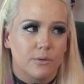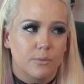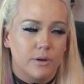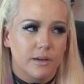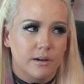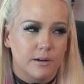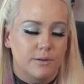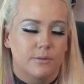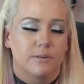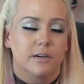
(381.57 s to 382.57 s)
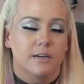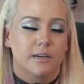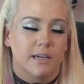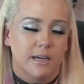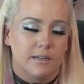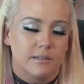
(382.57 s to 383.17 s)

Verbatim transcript: we go again.